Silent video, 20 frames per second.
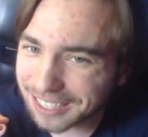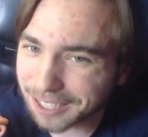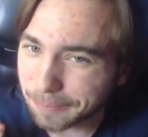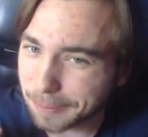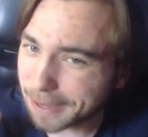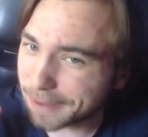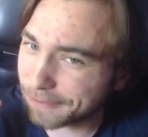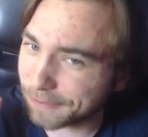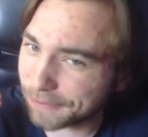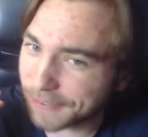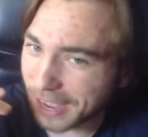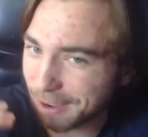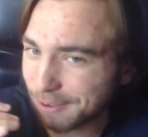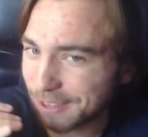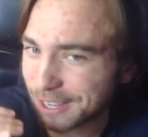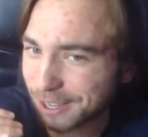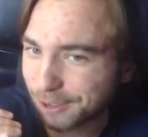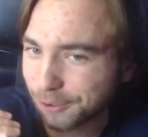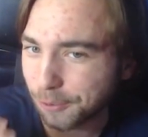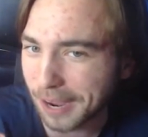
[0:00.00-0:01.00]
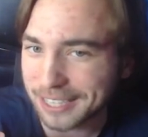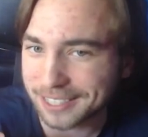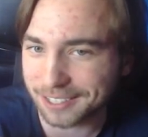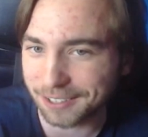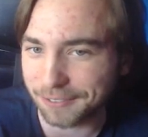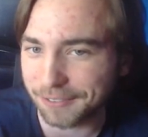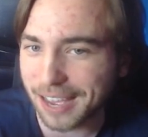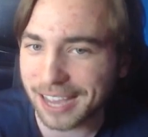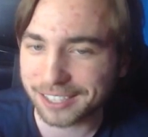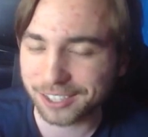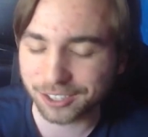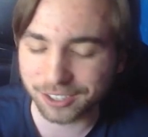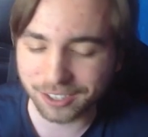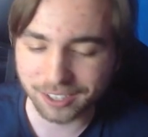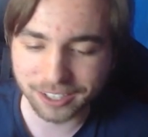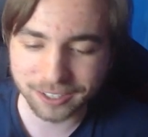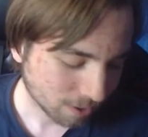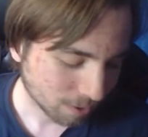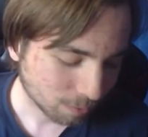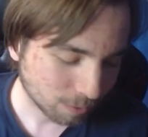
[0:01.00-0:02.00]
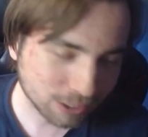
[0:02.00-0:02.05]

to be very aggressive actually,